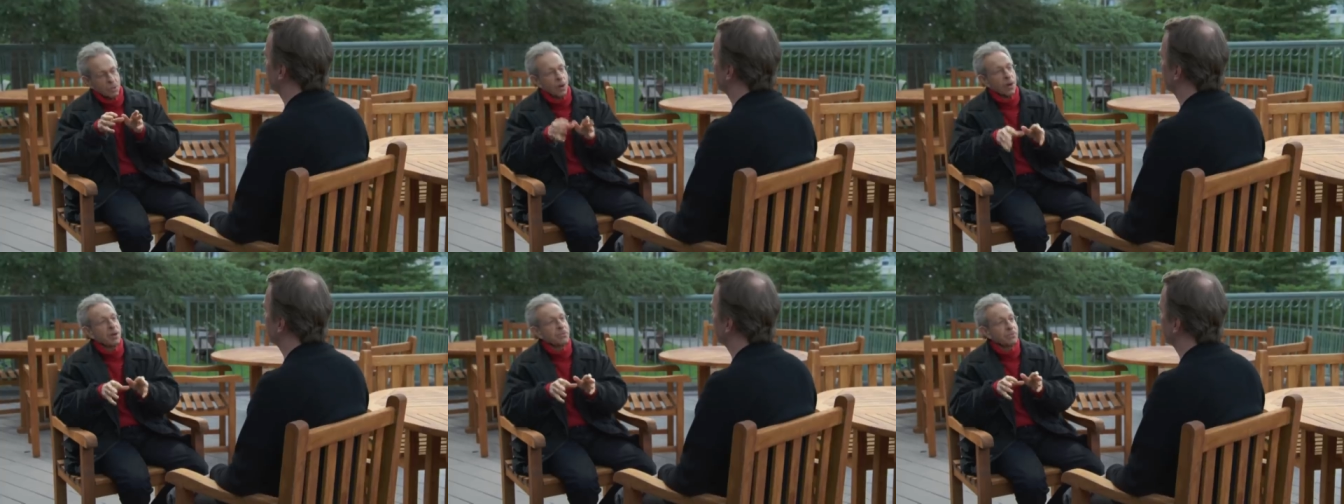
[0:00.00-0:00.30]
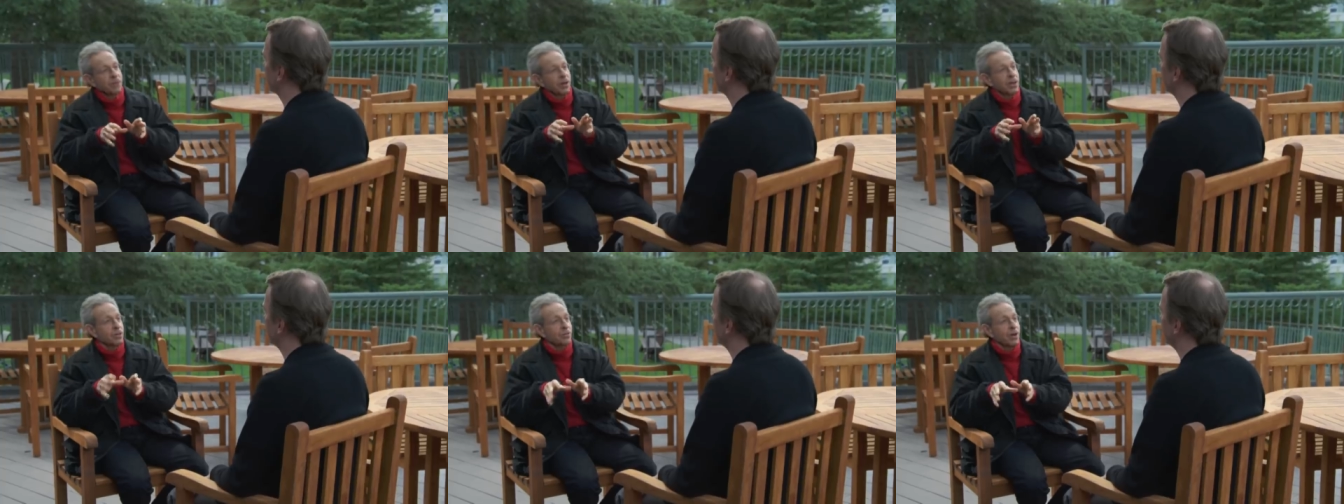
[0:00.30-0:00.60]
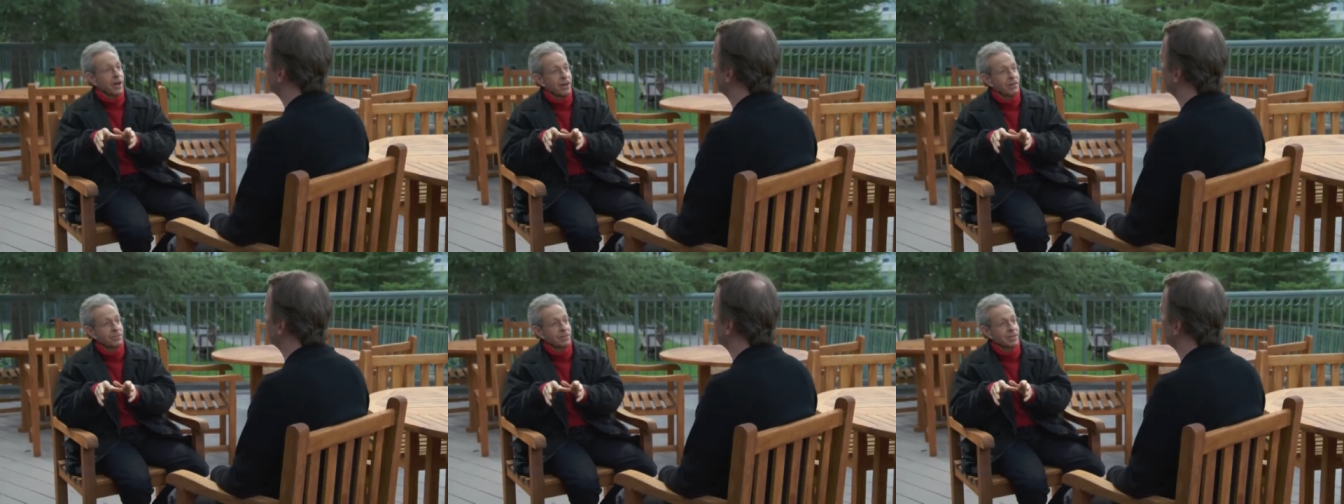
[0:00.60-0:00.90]
quantify
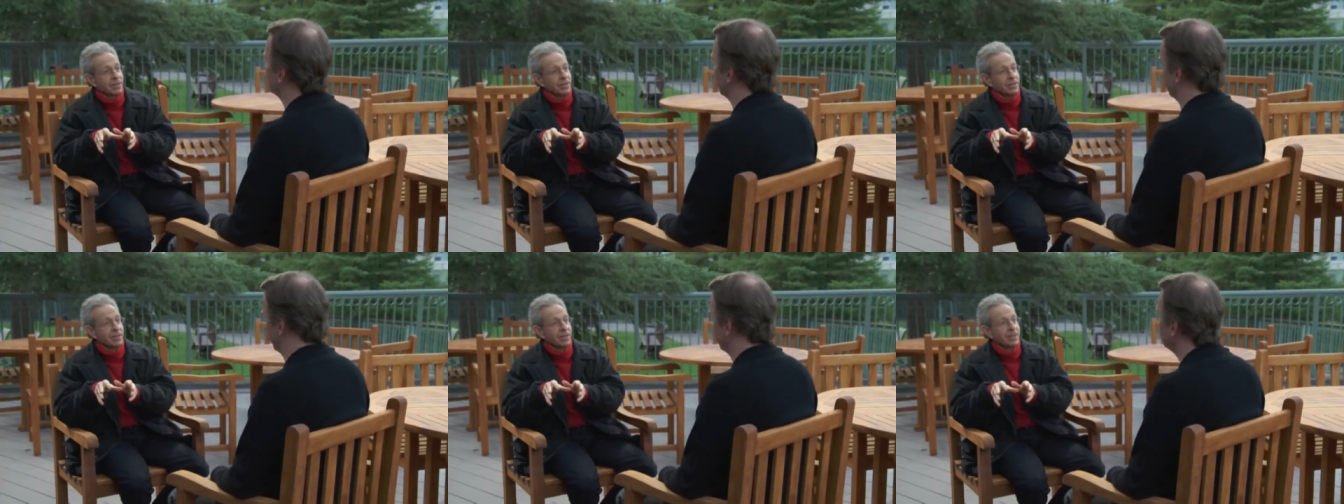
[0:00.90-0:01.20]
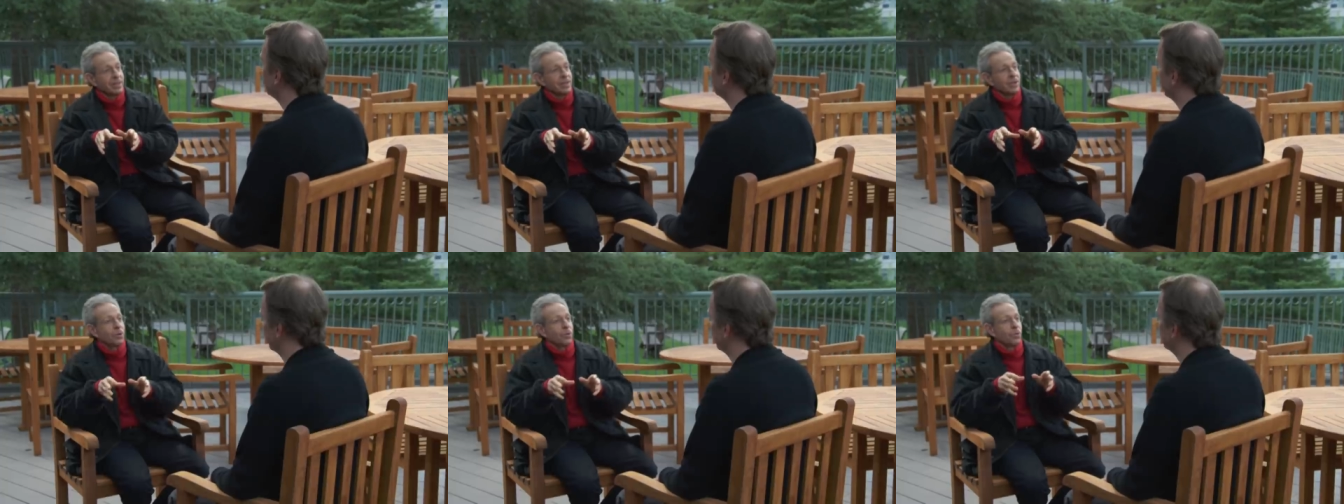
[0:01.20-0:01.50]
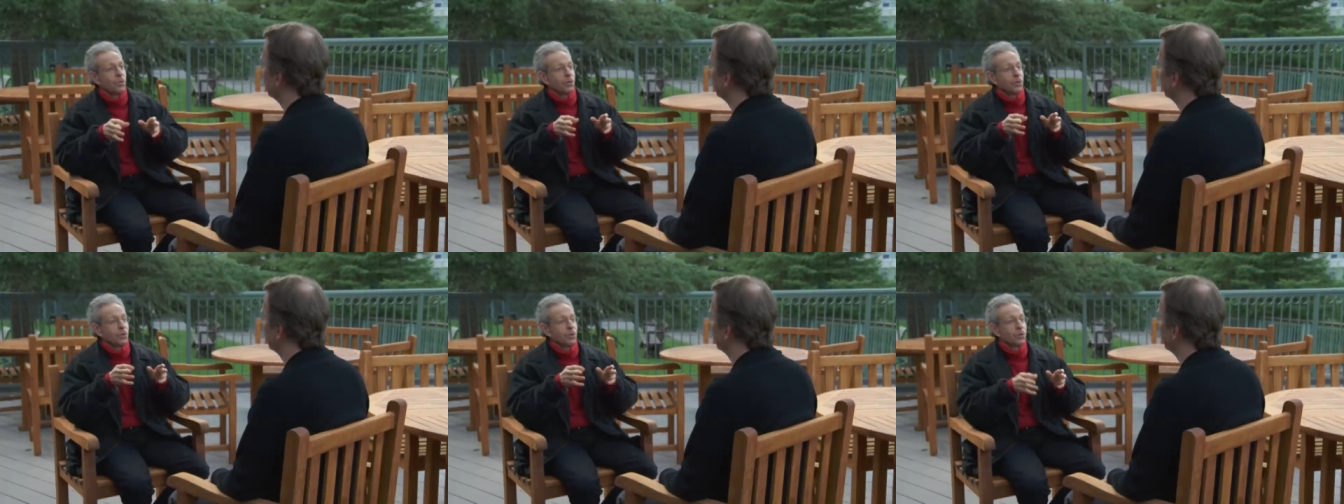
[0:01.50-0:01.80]
gravity,
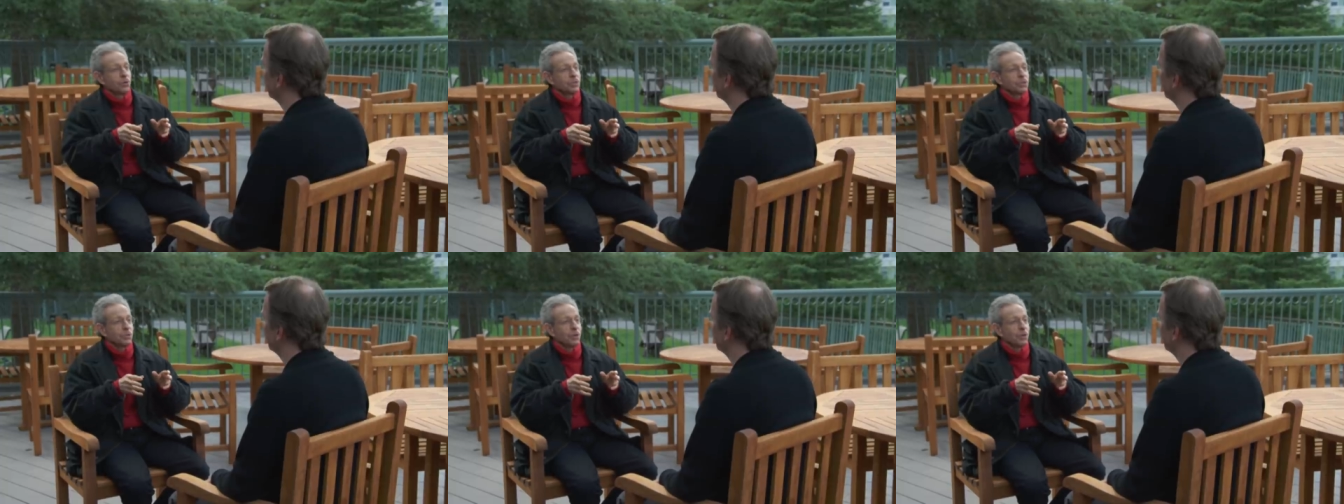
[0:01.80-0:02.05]
where you're